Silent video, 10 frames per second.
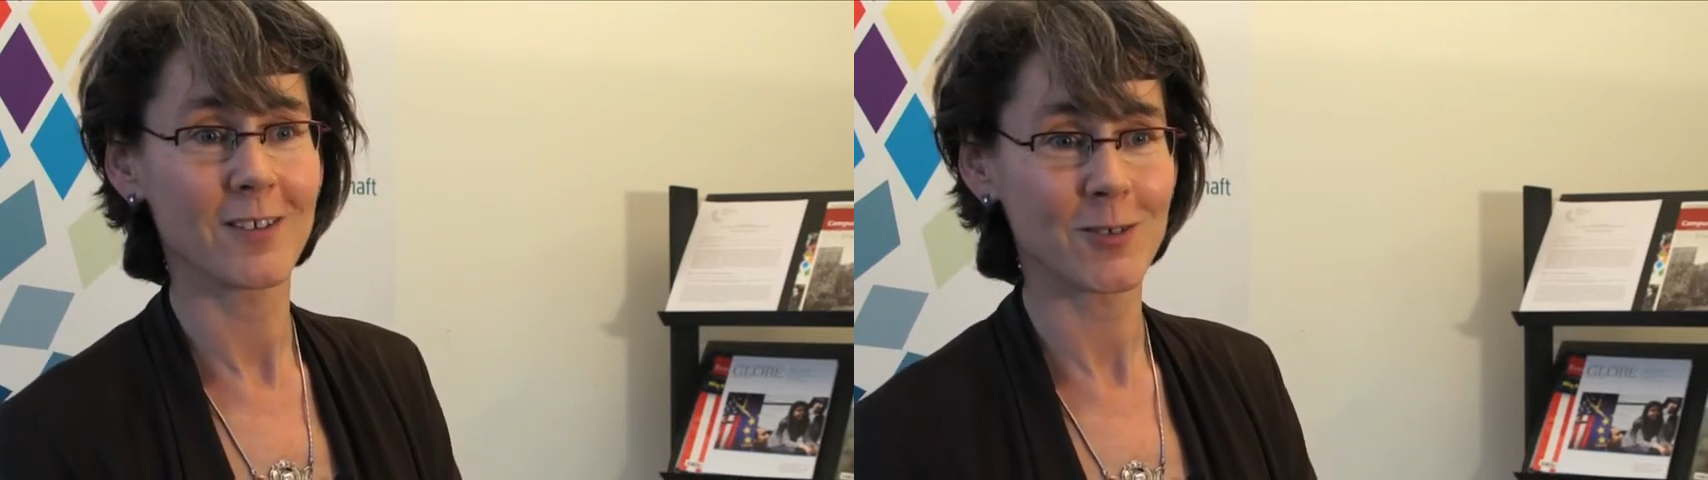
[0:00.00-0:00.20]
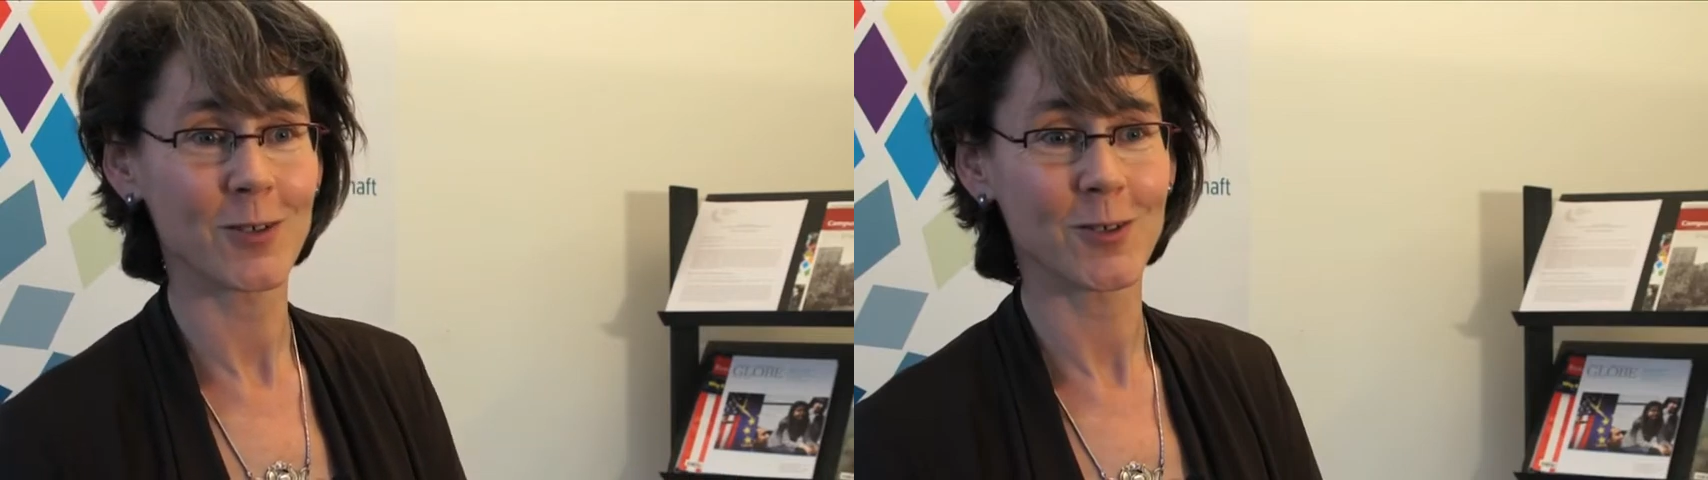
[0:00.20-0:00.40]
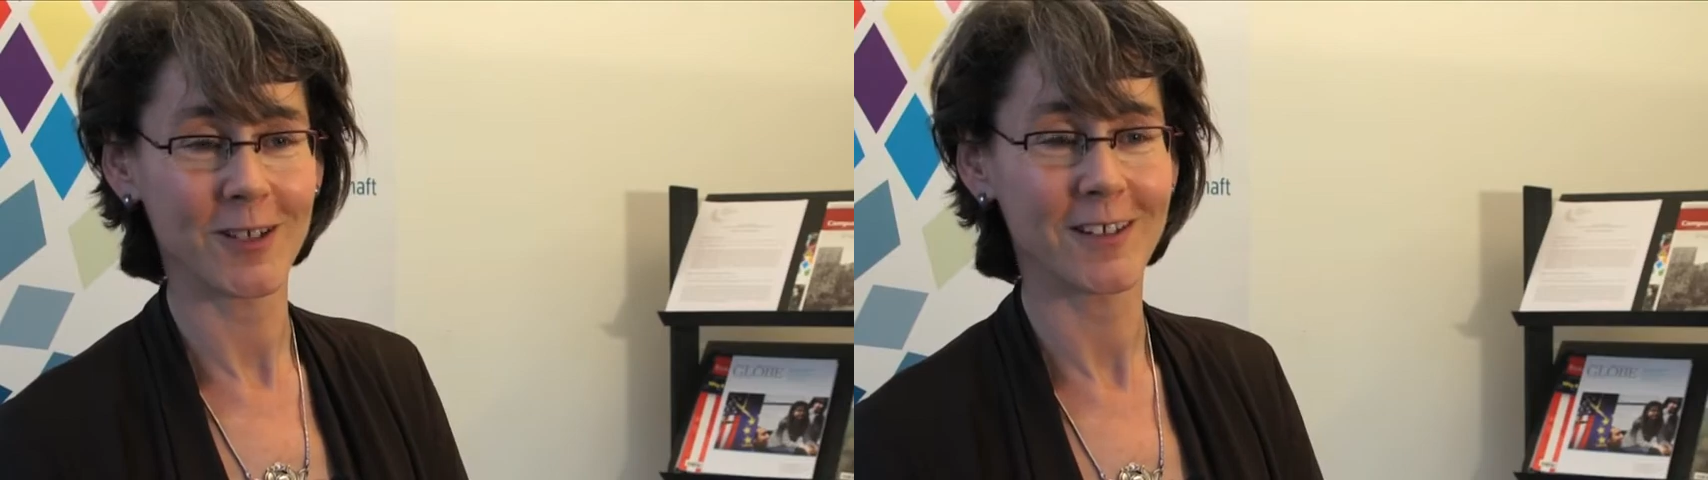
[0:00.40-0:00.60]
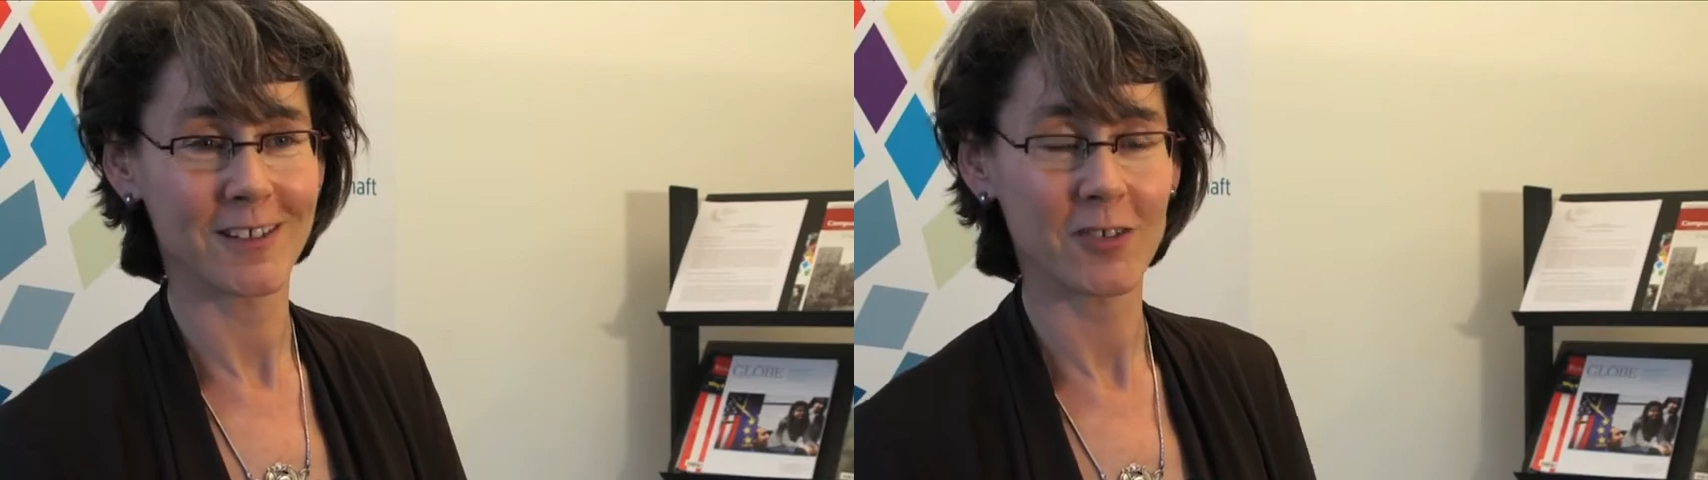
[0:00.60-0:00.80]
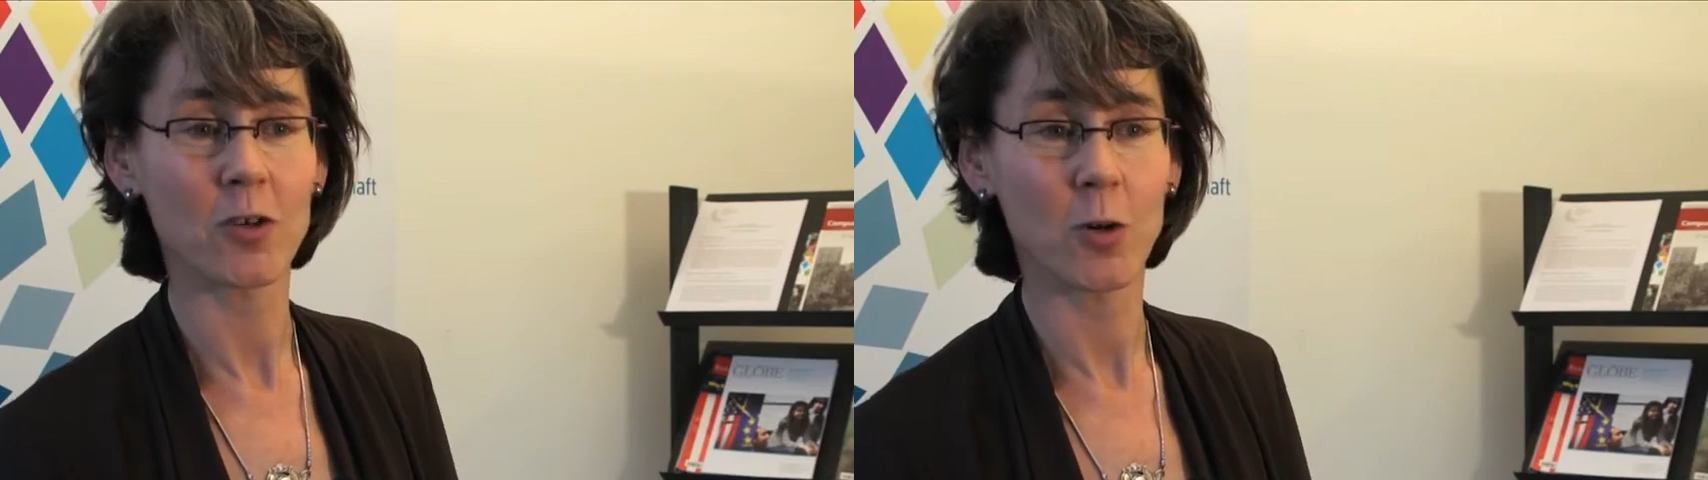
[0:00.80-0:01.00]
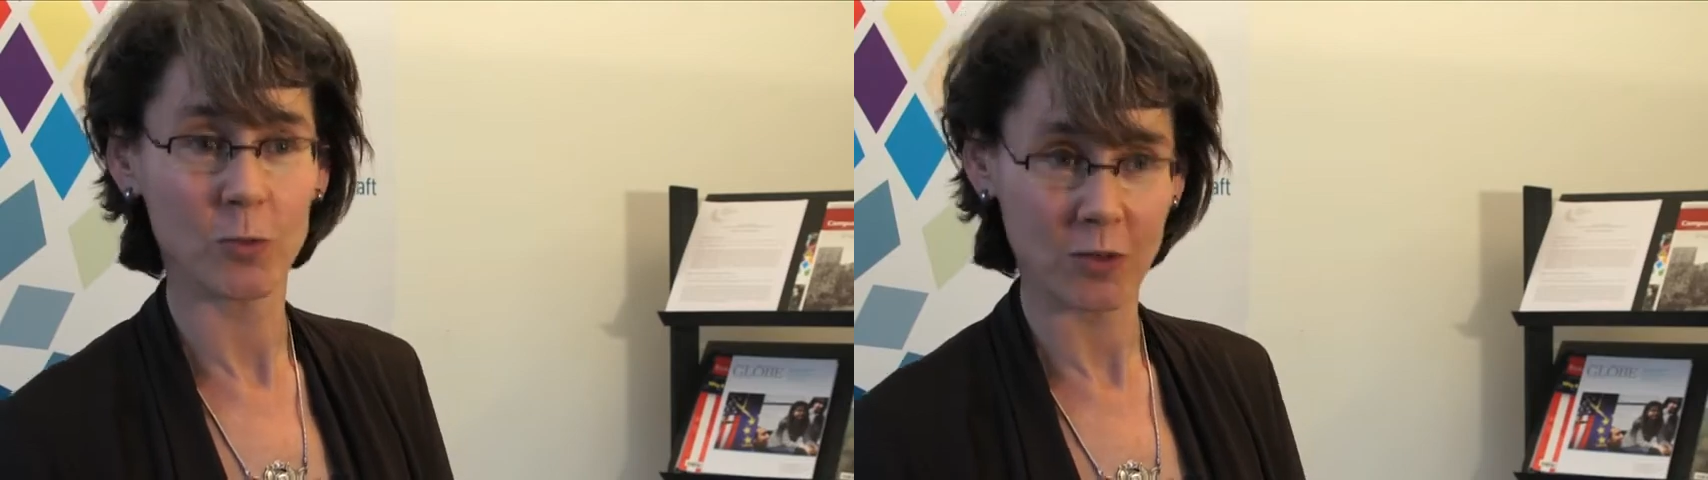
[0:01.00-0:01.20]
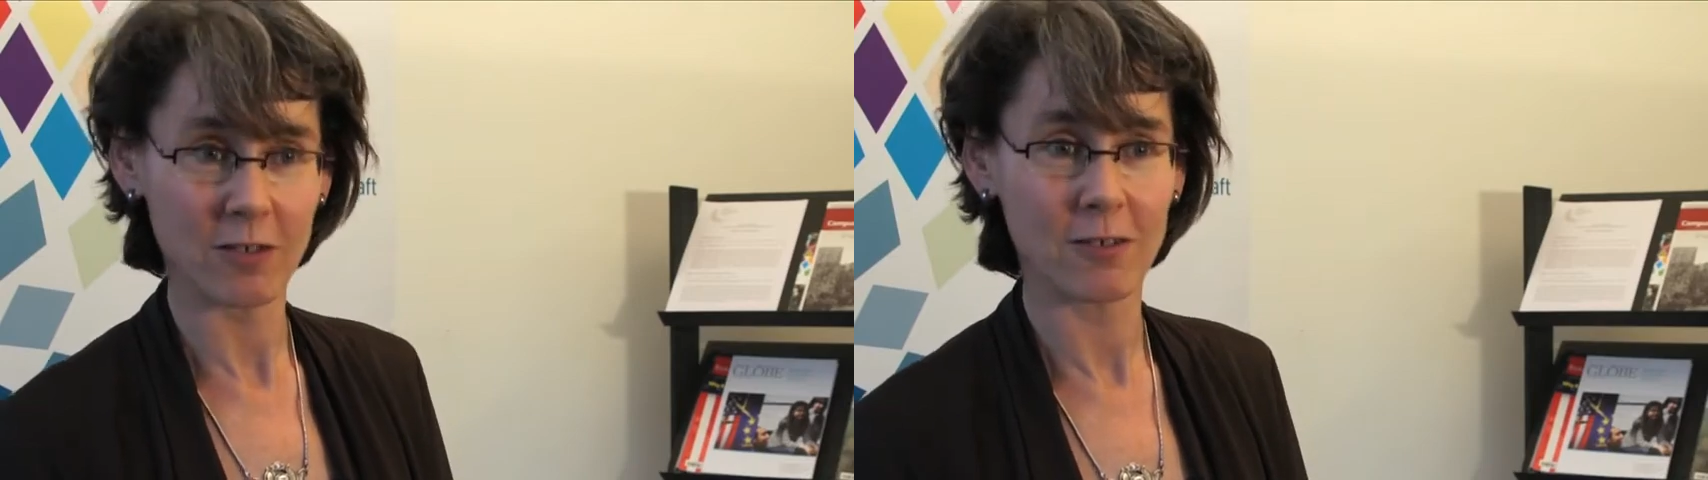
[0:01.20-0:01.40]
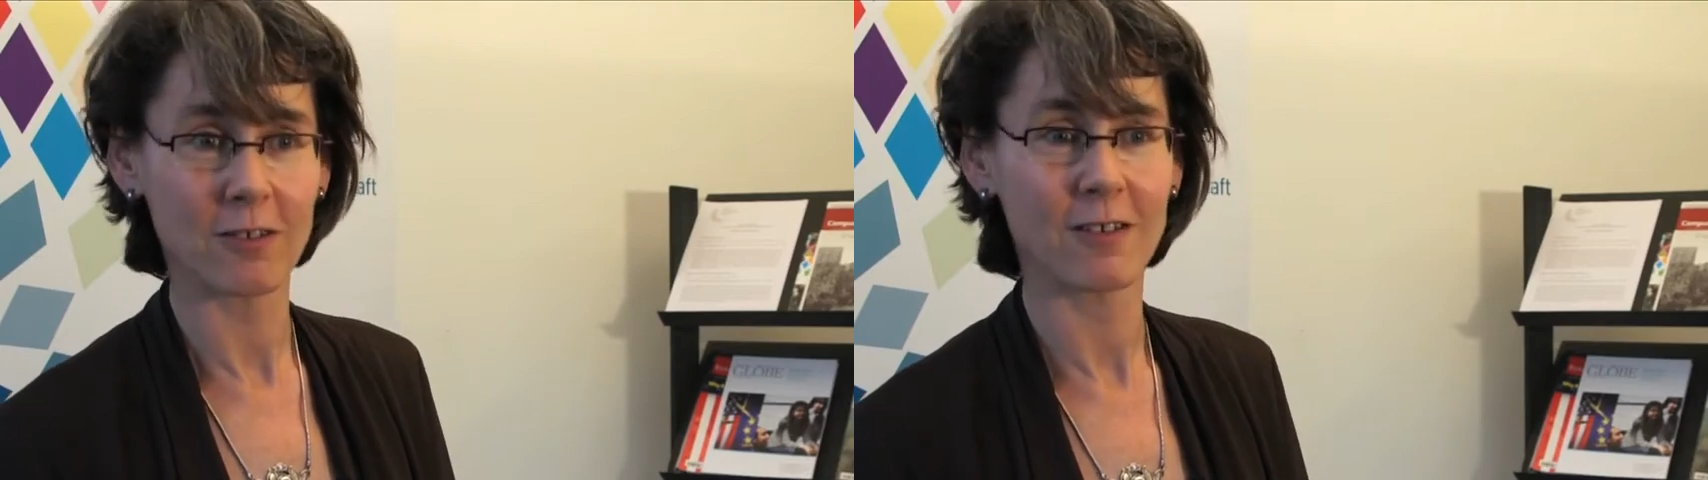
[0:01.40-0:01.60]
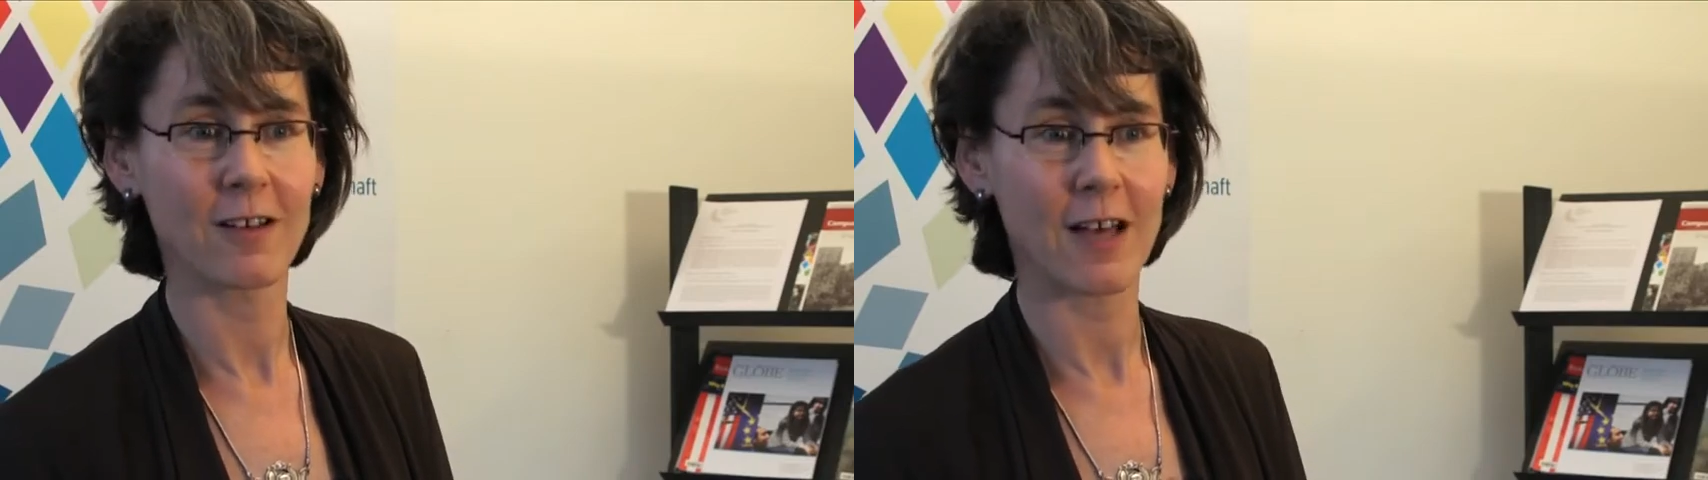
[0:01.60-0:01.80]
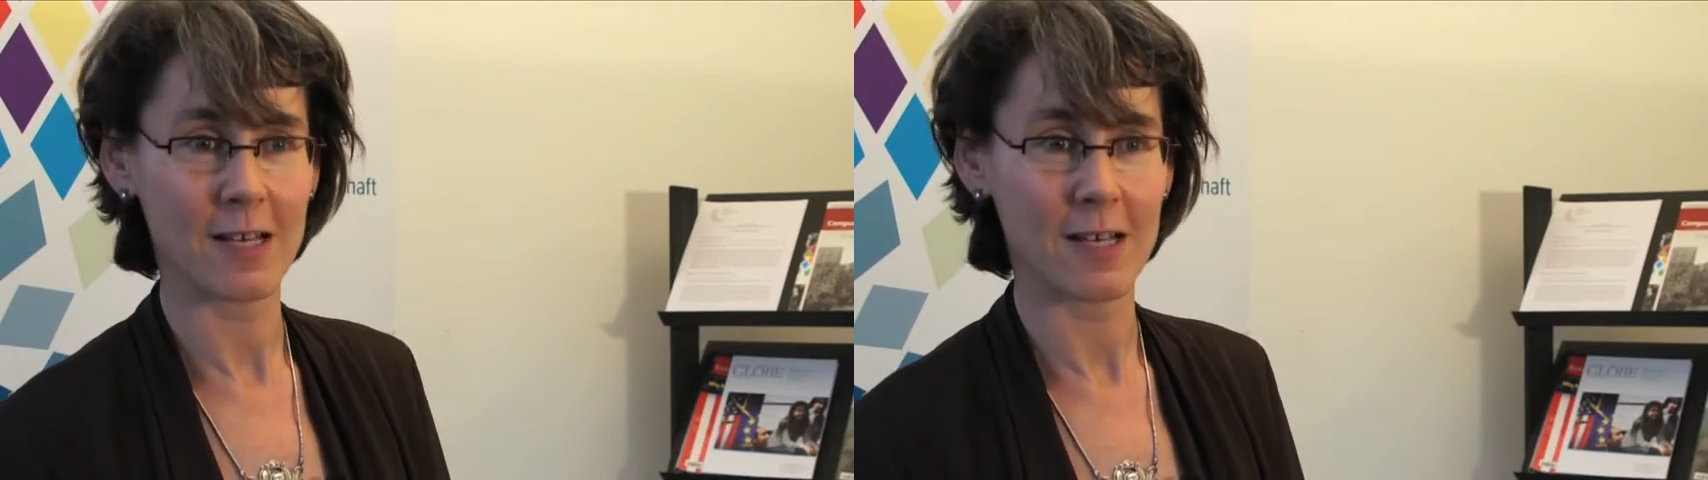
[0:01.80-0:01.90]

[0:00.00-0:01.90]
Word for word: So uh, there's a whole gender